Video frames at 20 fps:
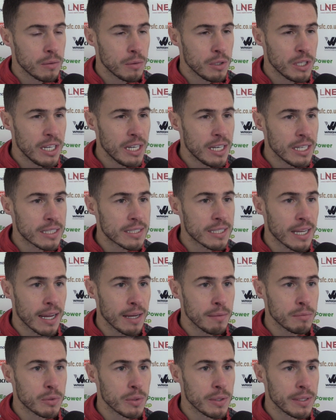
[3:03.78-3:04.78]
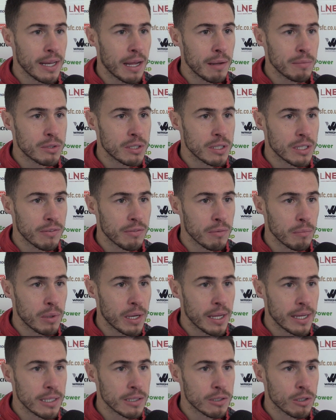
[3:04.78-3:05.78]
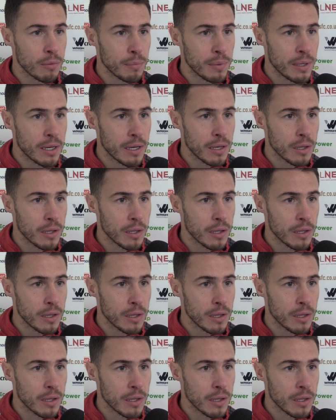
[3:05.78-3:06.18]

You needed time to adapt to different players coming in,